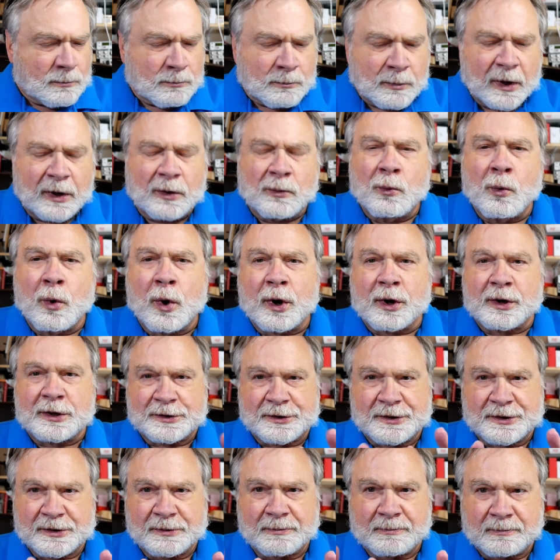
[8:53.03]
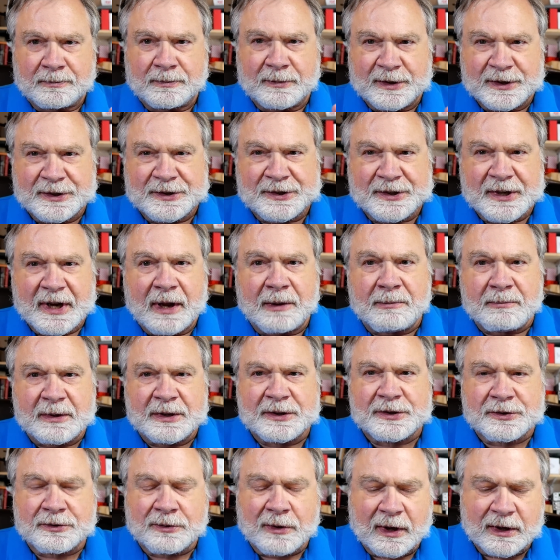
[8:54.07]
but it works, the same
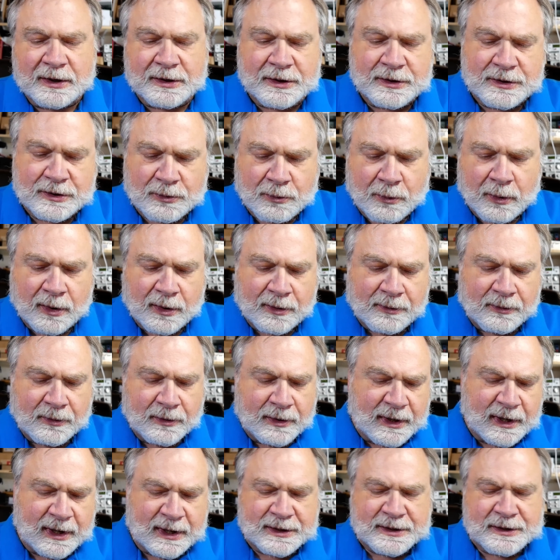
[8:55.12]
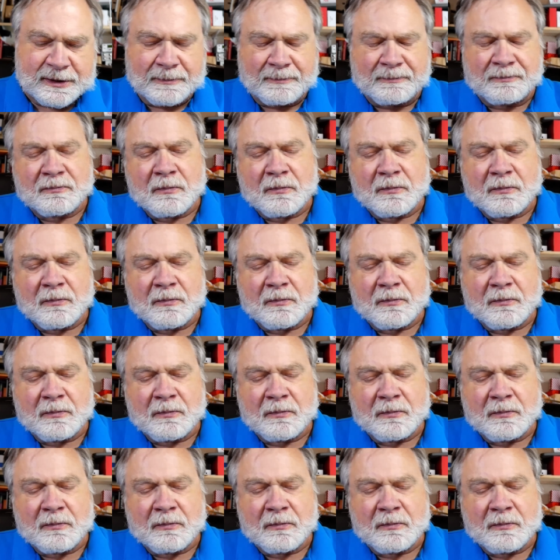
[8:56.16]
instructions work for this.